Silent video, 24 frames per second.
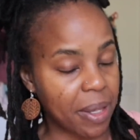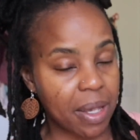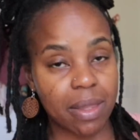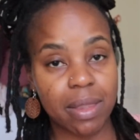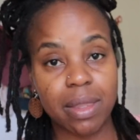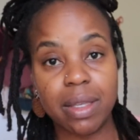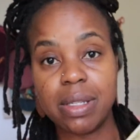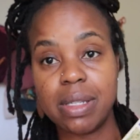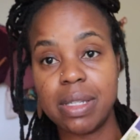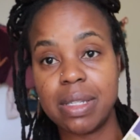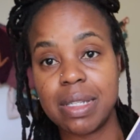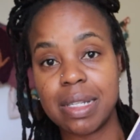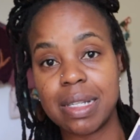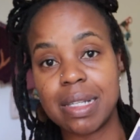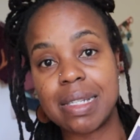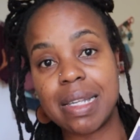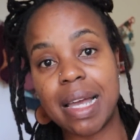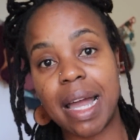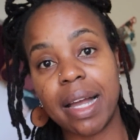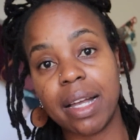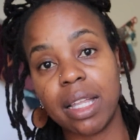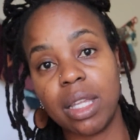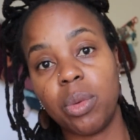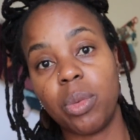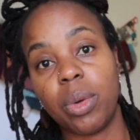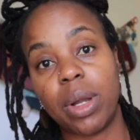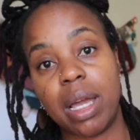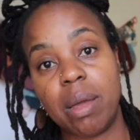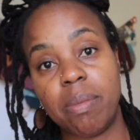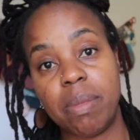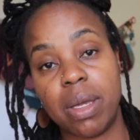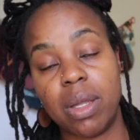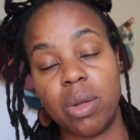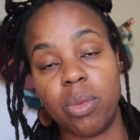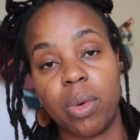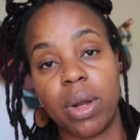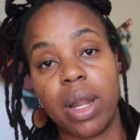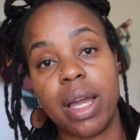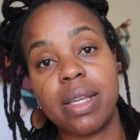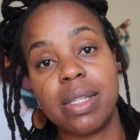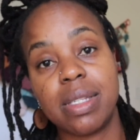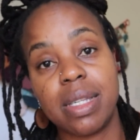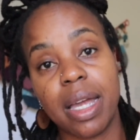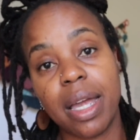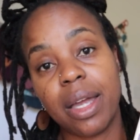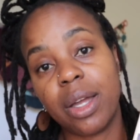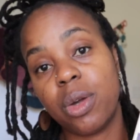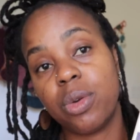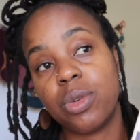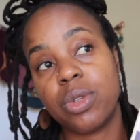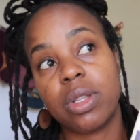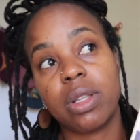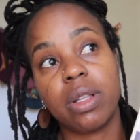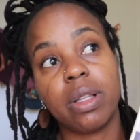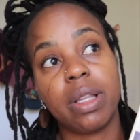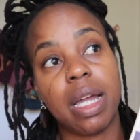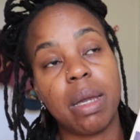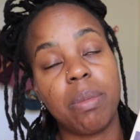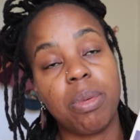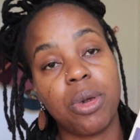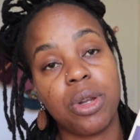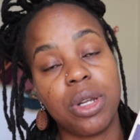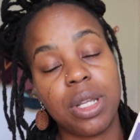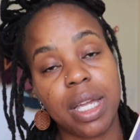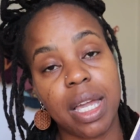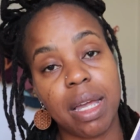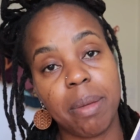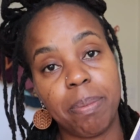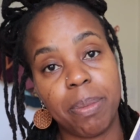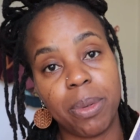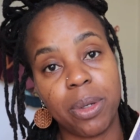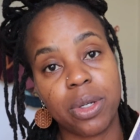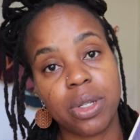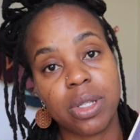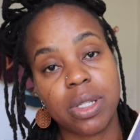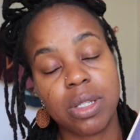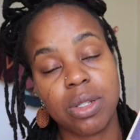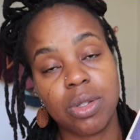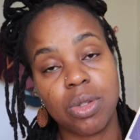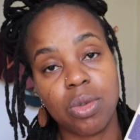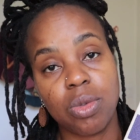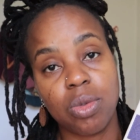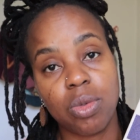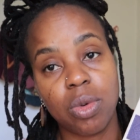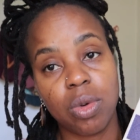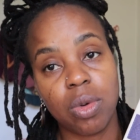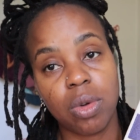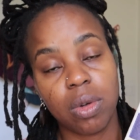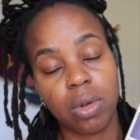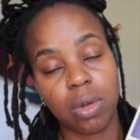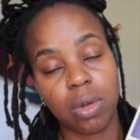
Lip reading: This is exactly what I mean when I say I go to the library to get books to